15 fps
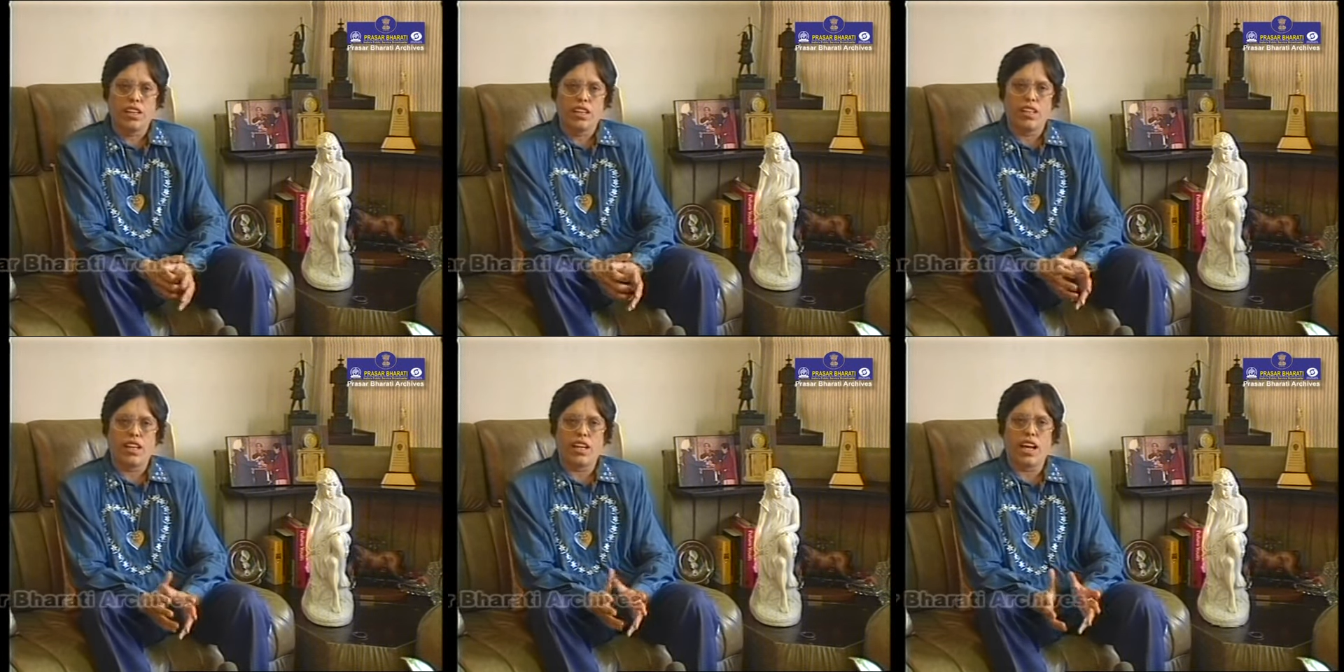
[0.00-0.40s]

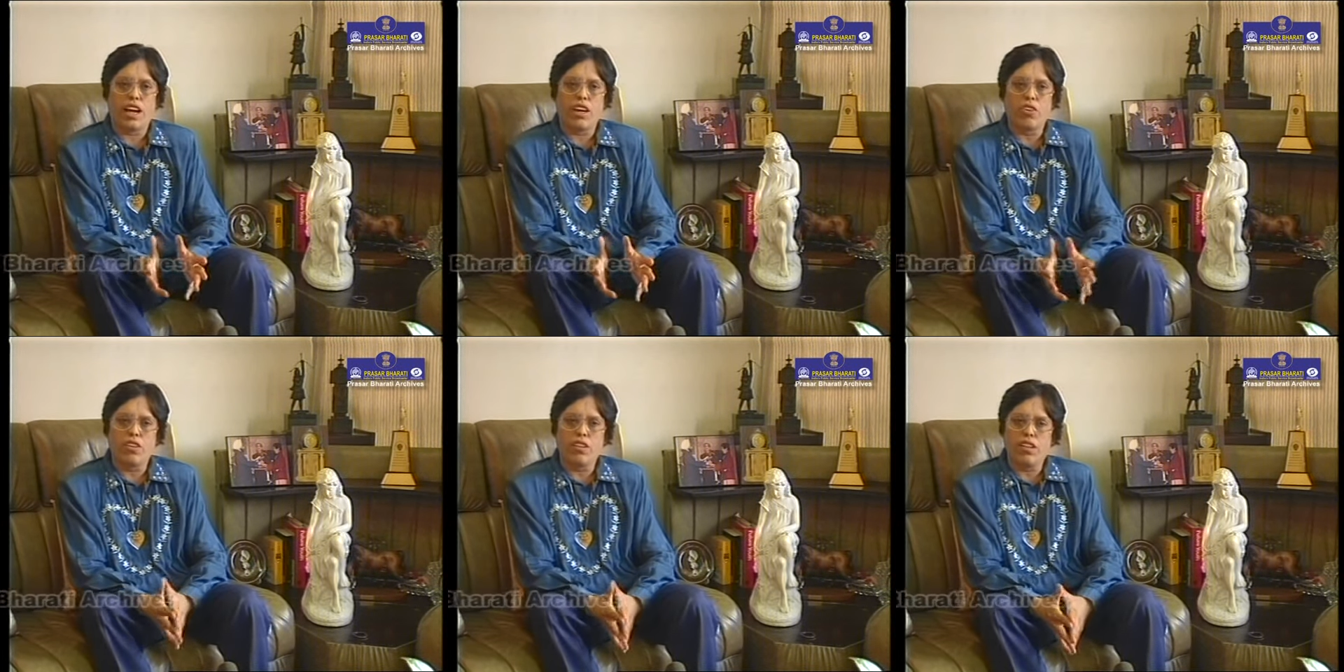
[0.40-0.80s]
that I
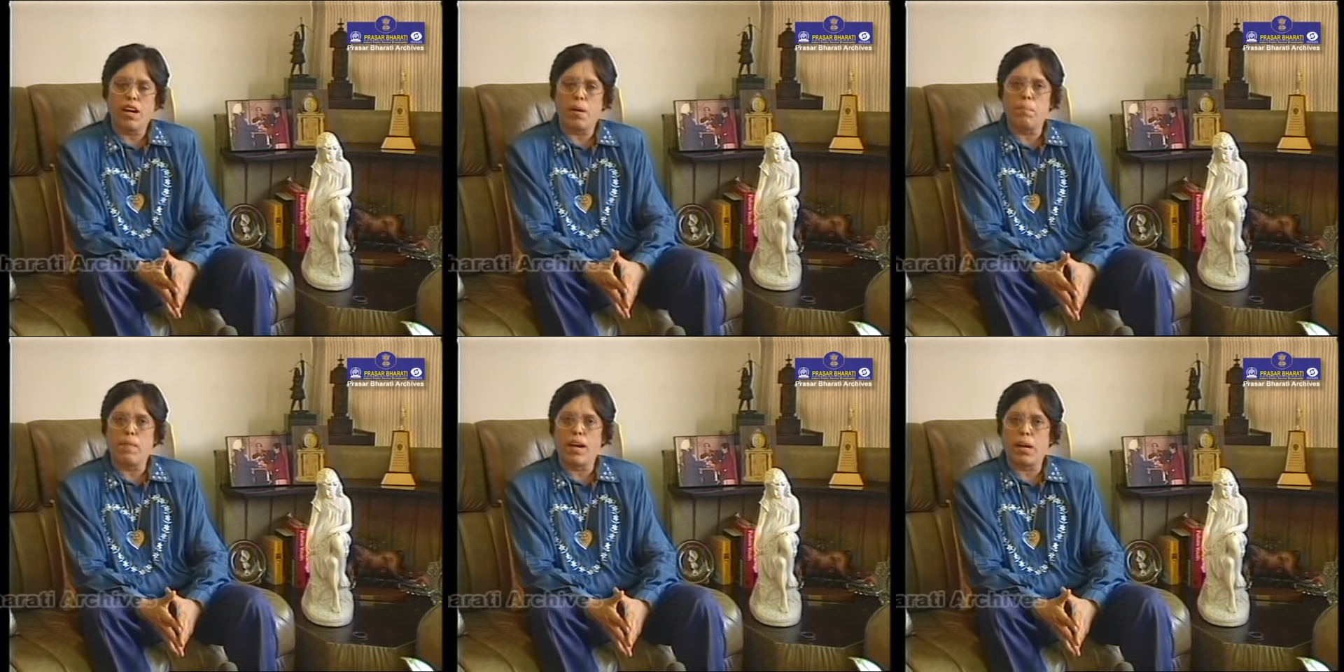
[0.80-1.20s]
could
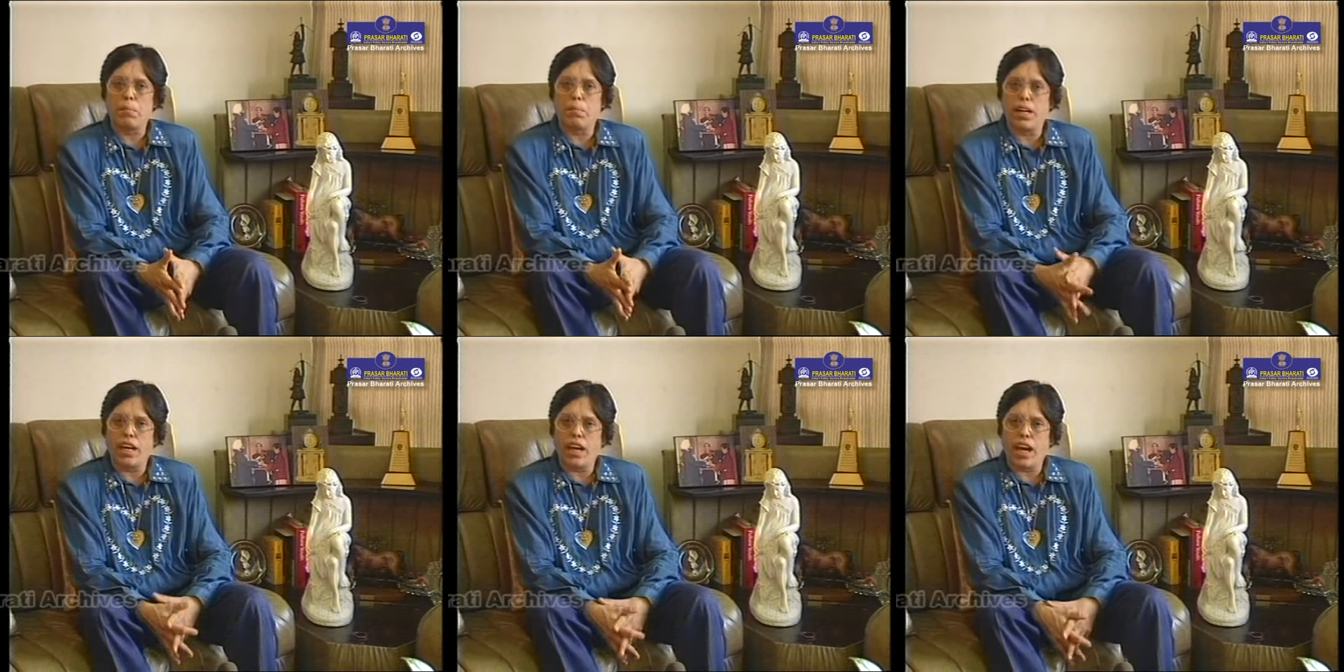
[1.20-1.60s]
come back
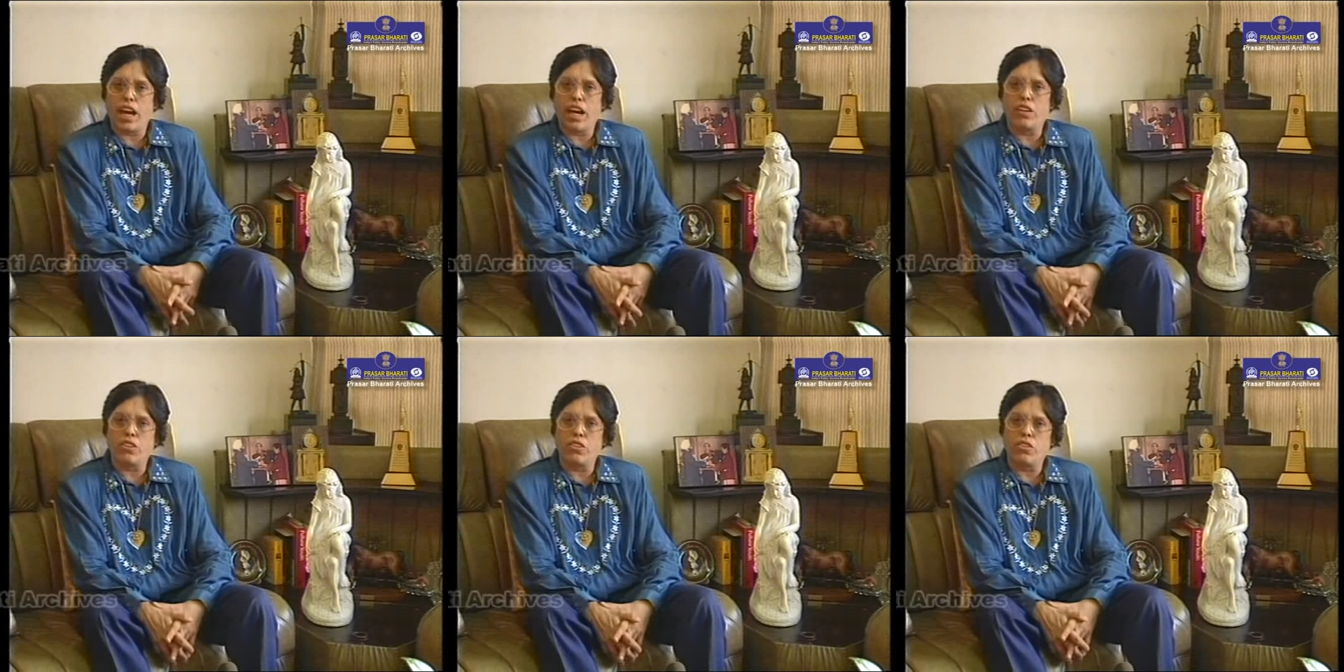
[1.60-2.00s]
by
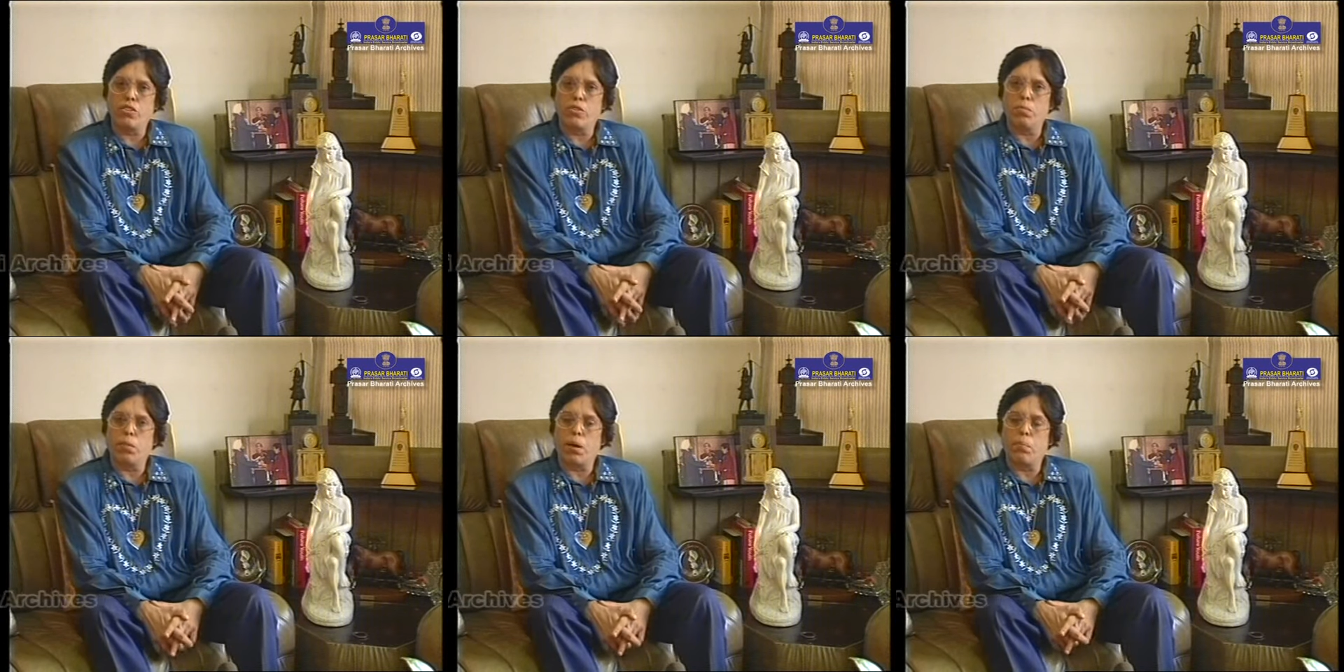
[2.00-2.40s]
air
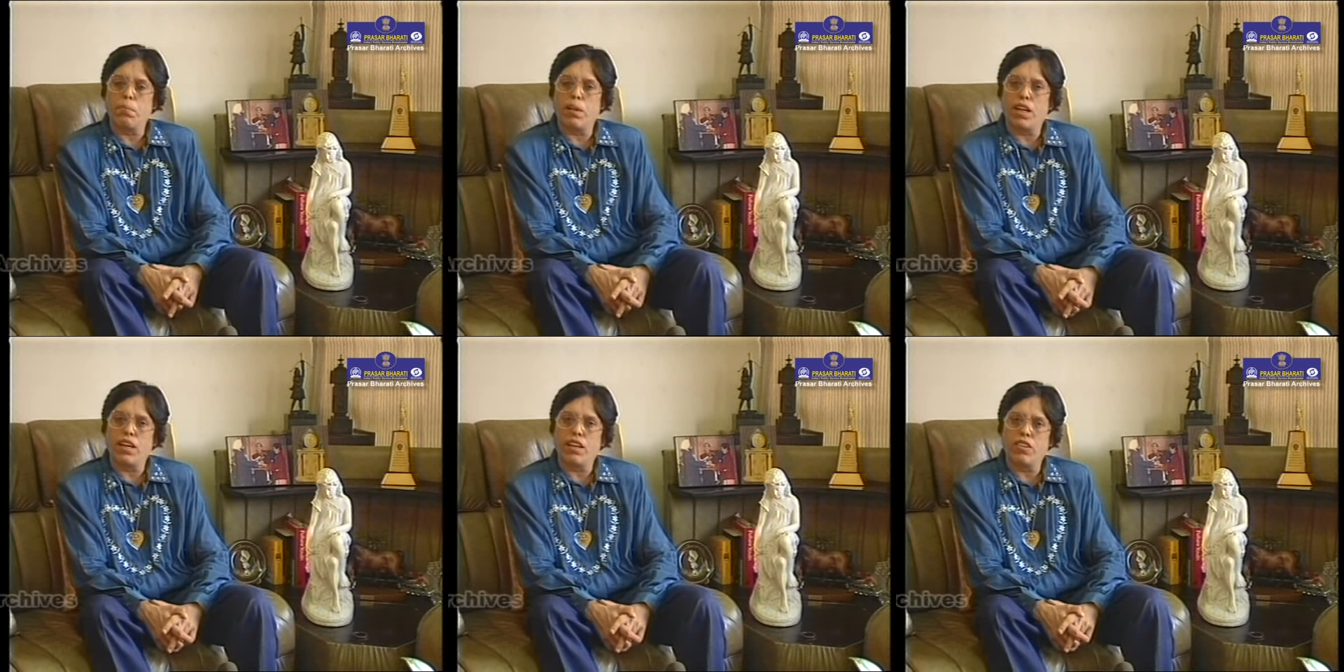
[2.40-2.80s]
to Bombay.